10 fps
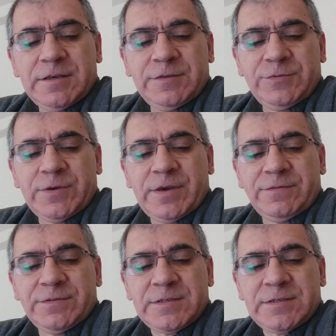If you
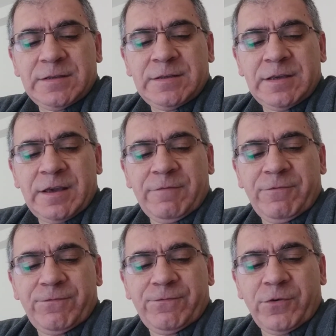ever study a
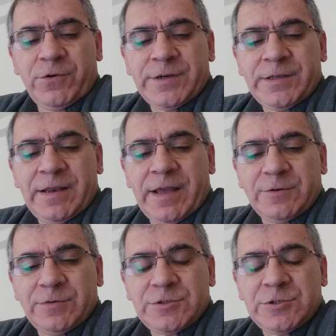foreign
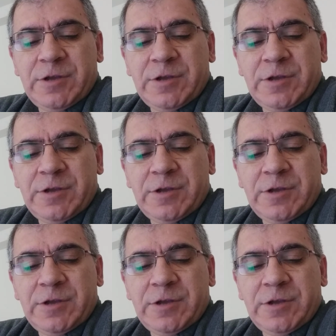language,